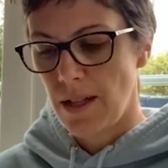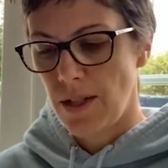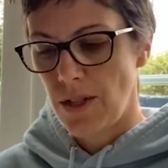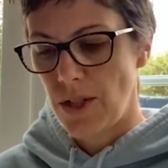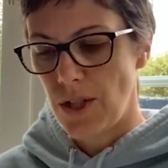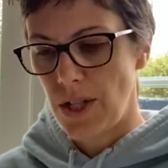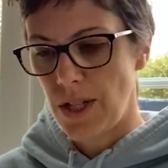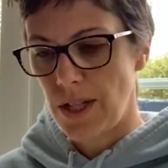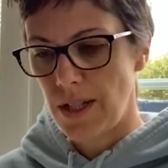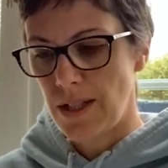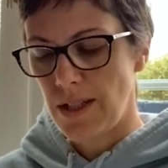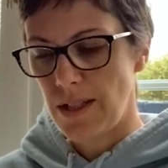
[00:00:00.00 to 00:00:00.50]

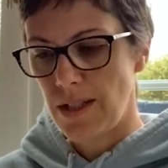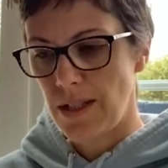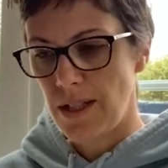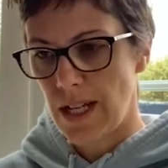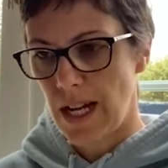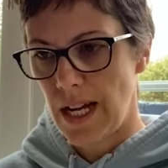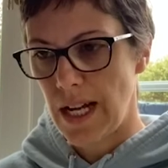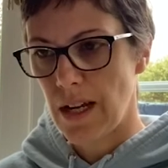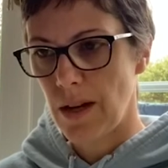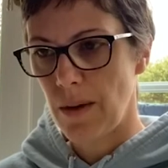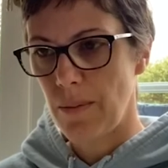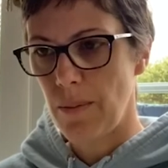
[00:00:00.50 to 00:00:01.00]
Just
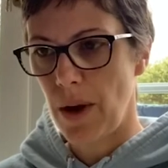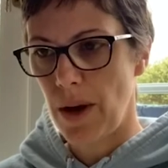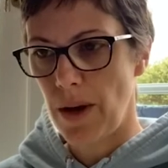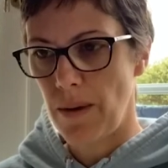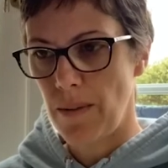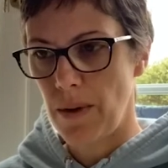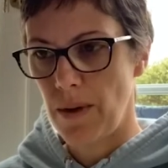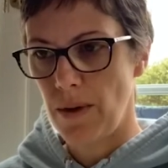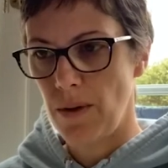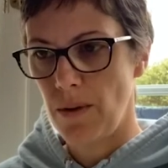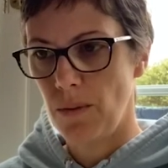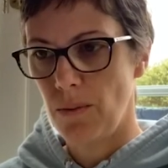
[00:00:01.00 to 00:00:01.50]
take a
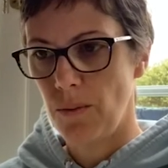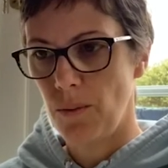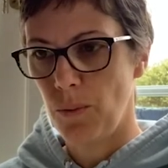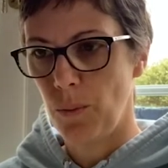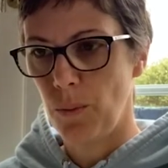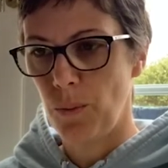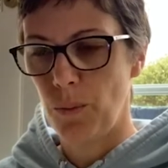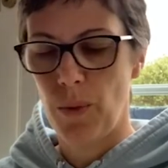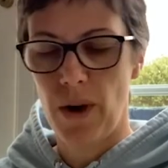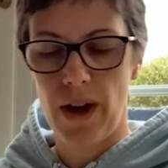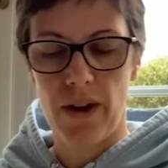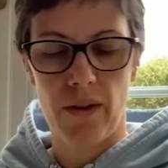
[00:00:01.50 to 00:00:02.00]
moment,
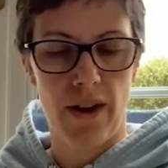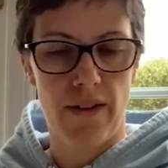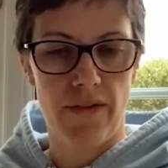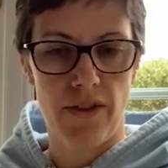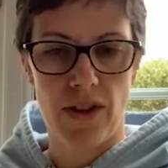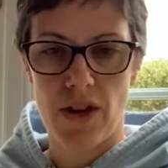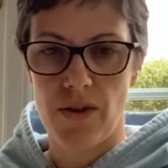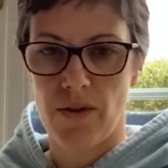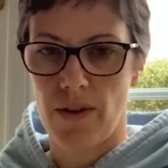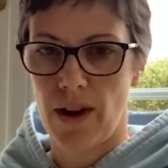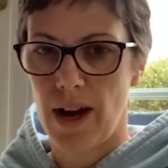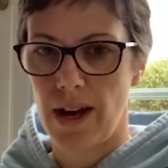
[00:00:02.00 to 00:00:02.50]
wherever
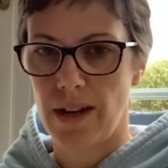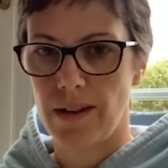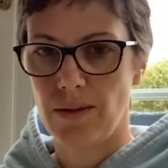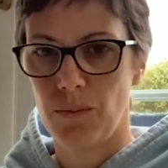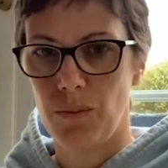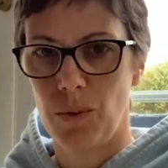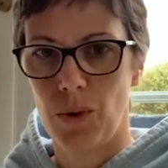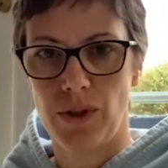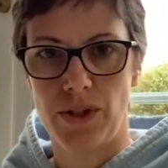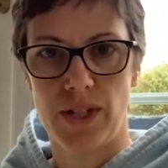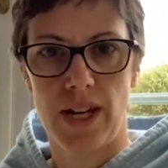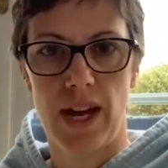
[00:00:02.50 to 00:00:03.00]
you're at,
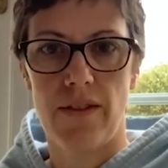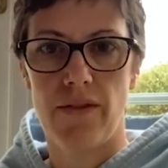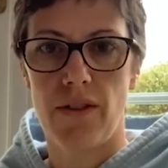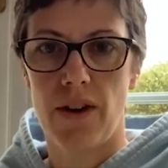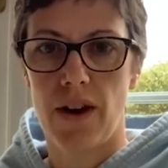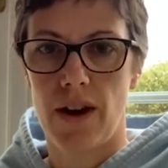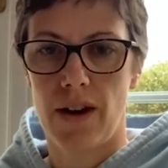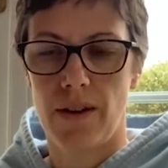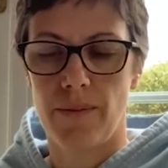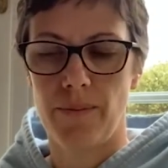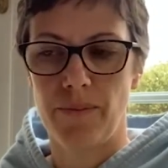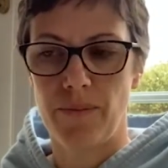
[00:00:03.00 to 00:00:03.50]

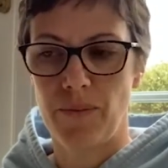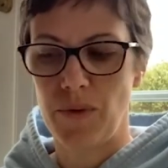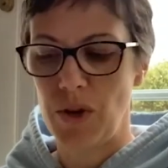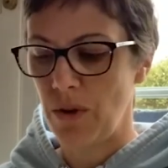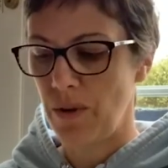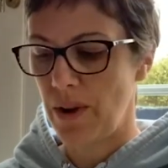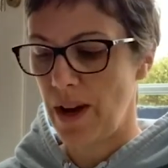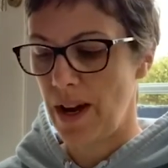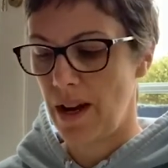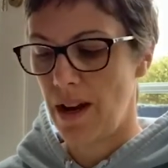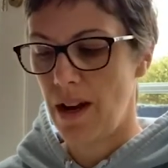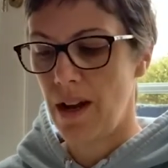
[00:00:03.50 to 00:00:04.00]
whatever
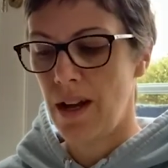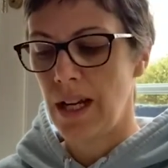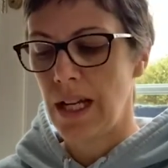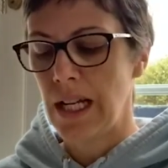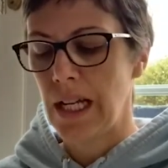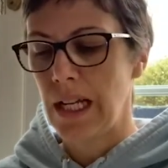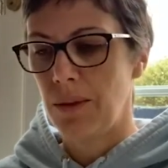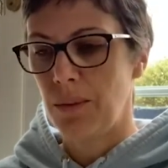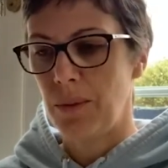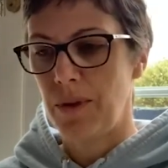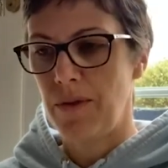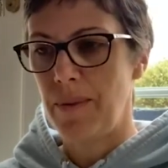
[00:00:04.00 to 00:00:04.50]
you're in,
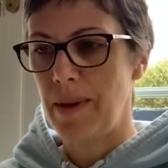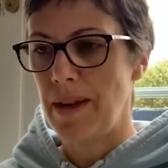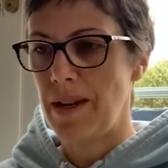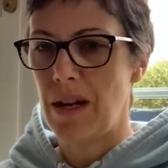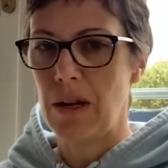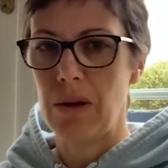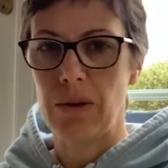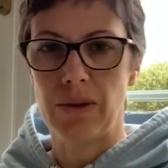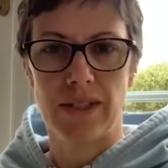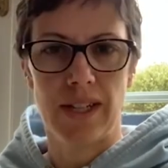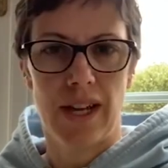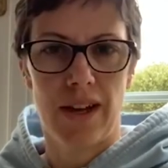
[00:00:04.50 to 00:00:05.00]
We've been in
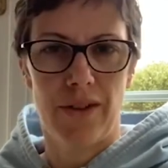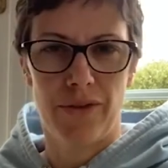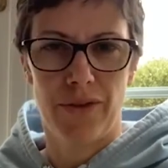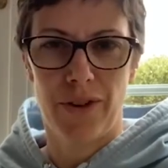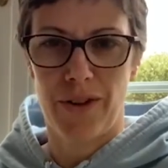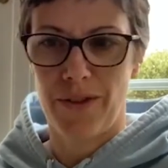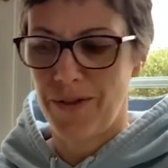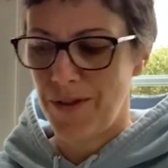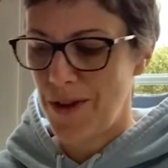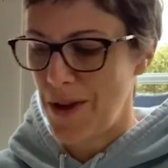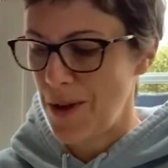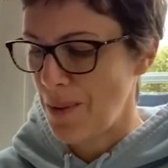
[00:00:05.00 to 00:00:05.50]
lockdown for a
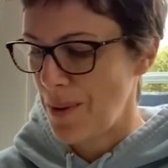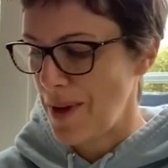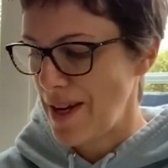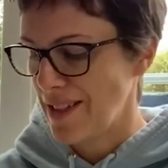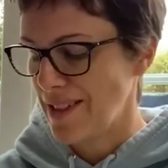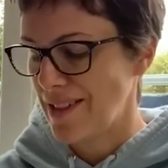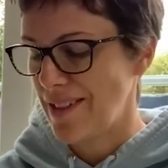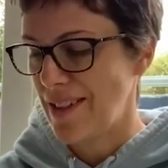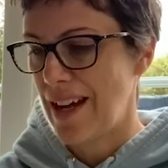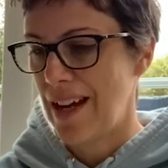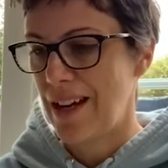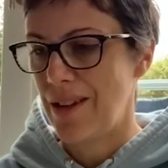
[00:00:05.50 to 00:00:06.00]
few
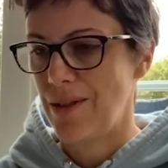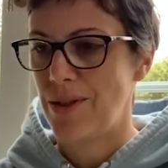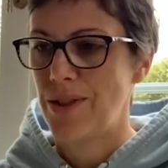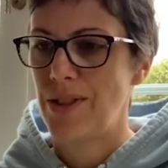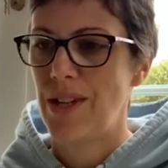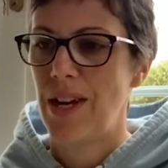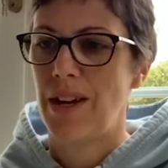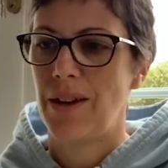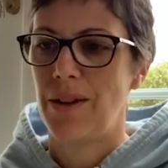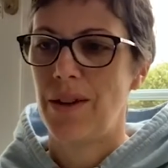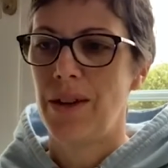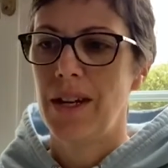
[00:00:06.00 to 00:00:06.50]
weeks now,
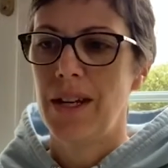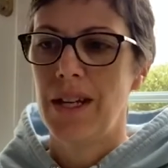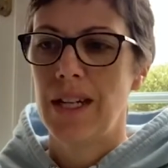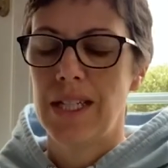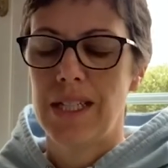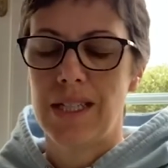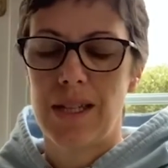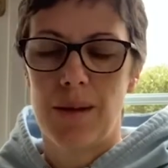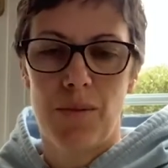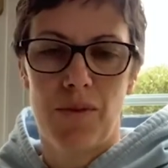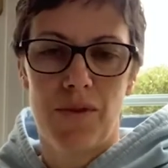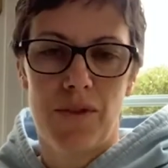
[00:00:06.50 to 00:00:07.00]
so
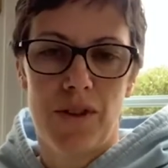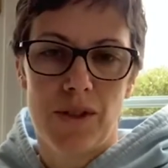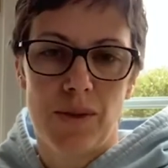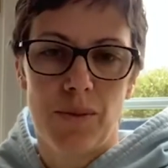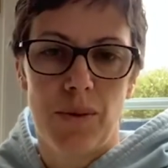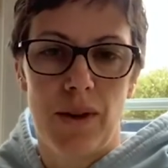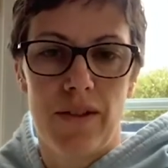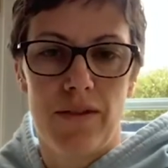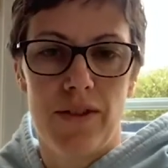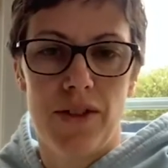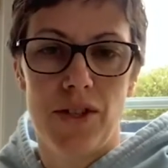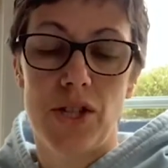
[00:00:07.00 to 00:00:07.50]
some of us will
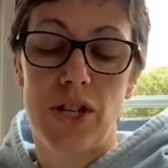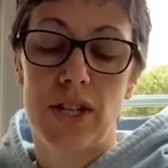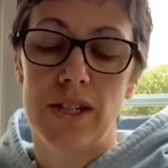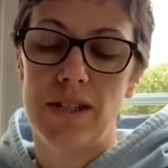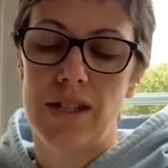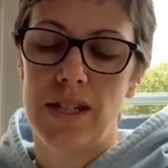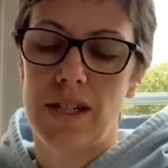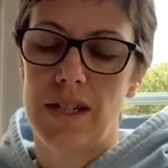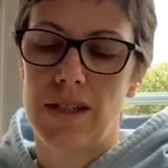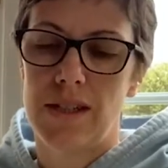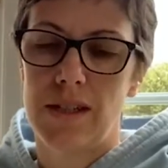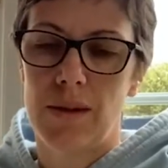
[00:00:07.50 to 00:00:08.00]
have
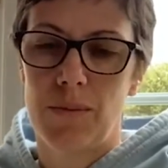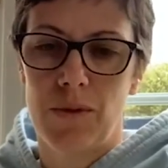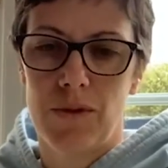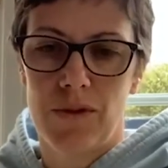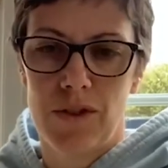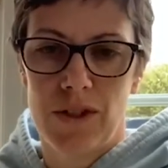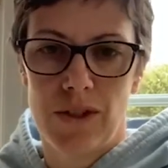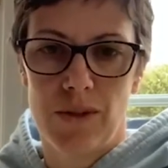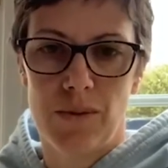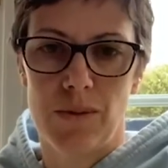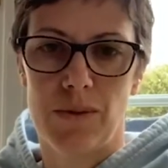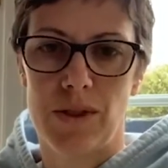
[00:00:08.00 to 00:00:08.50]
adjusted, some of
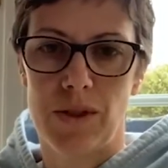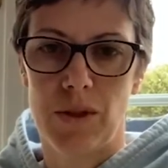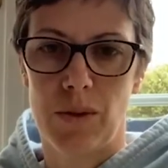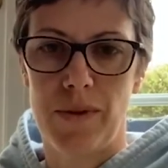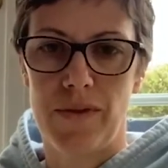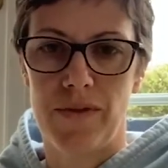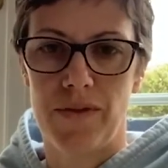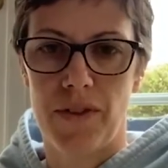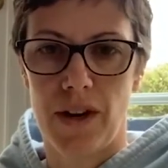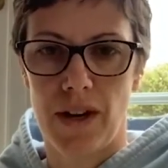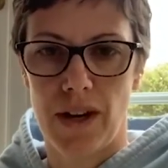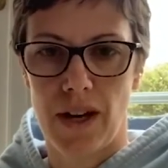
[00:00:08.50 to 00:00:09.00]
us will still be
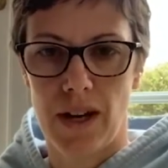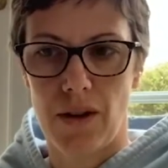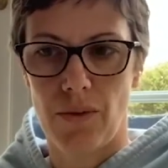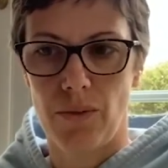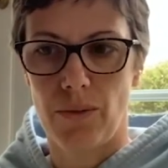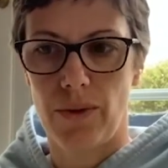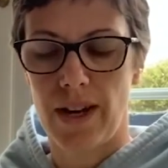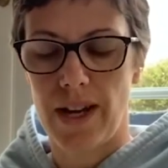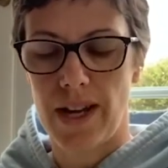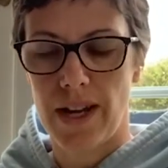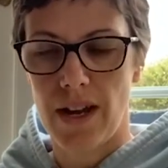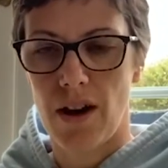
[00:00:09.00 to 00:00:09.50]
finding it
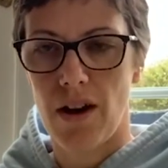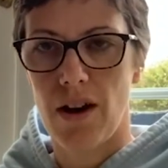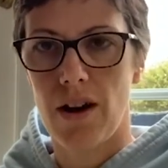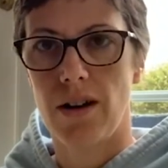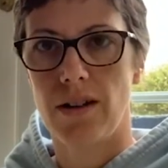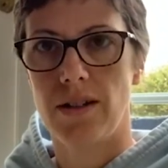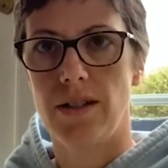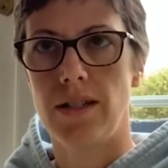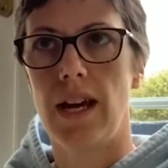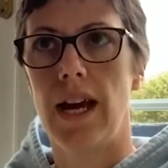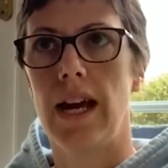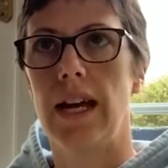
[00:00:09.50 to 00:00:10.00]
really
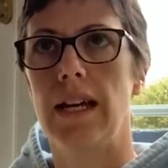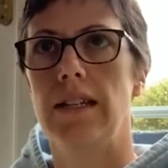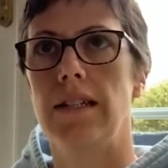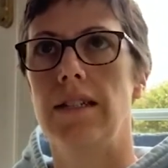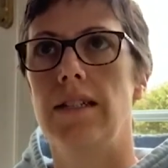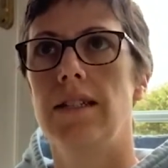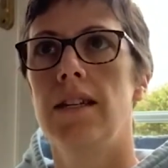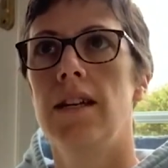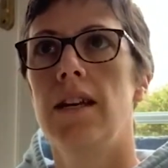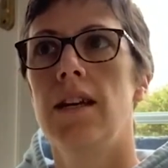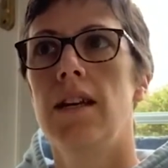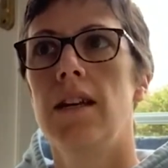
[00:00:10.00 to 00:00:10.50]
hard,
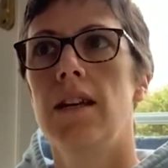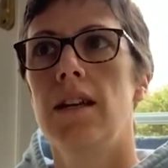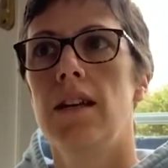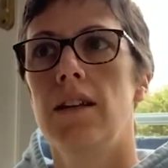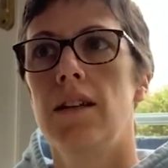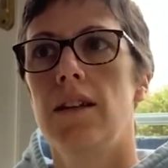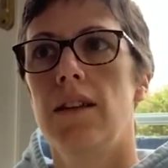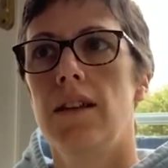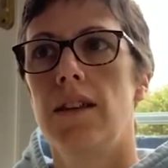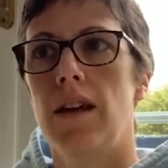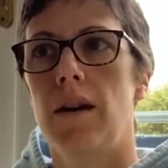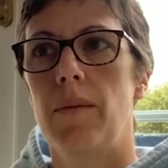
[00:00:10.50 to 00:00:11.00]
and
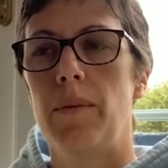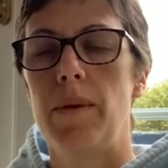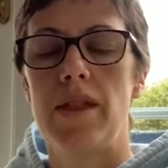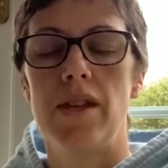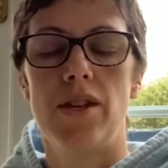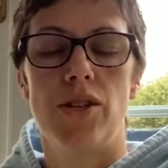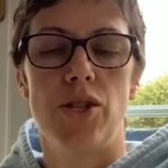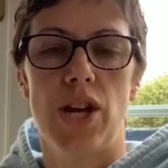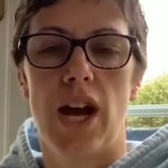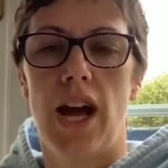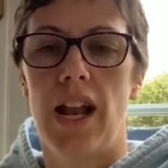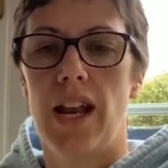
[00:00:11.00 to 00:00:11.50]
there'll be the
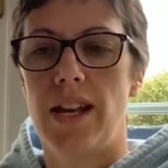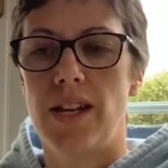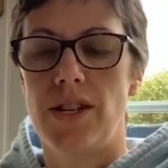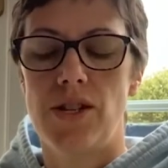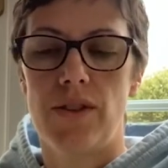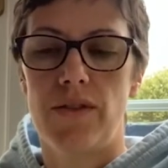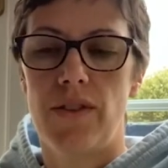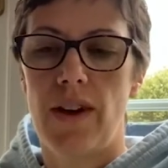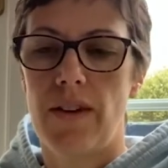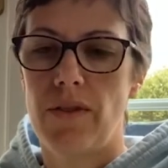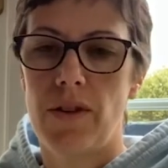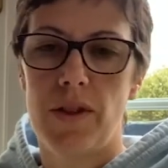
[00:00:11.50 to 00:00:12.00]
challenge
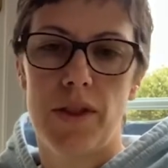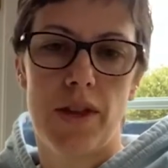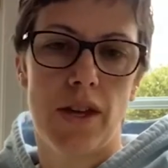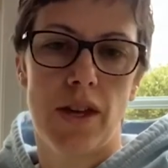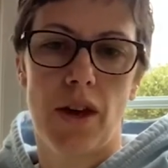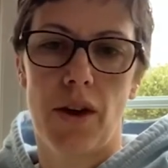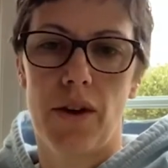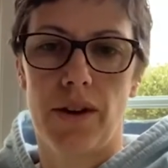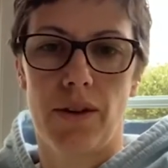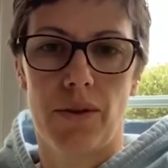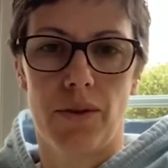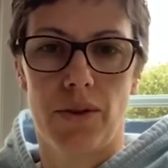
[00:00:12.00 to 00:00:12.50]
of everything
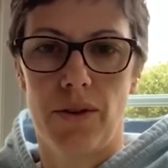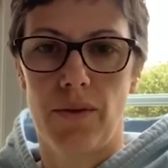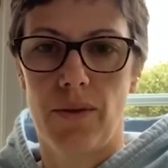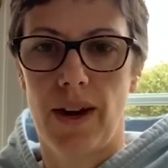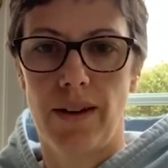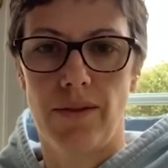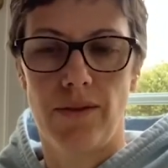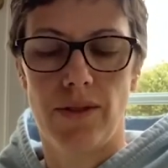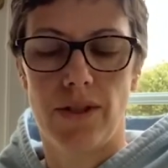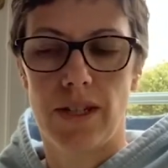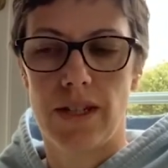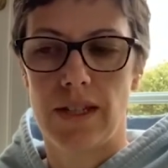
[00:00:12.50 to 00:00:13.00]
going on
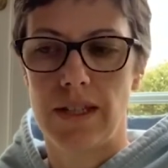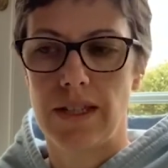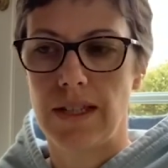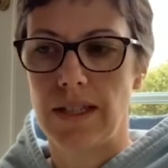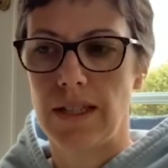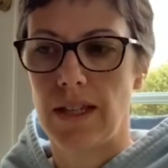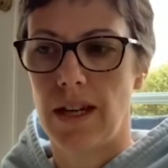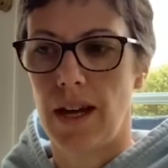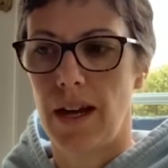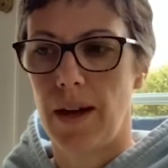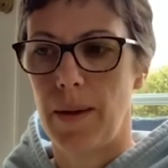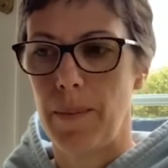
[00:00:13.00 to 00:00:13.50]
around us.
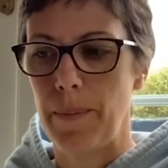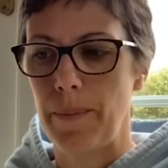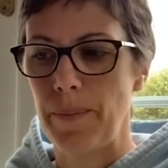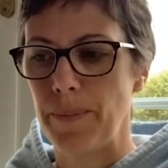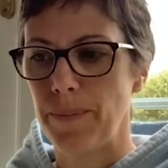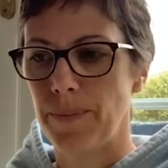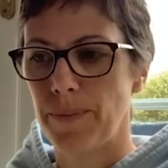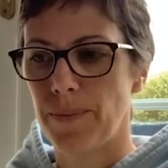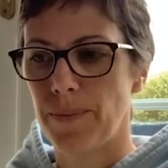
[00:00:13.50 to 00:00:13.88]
Um,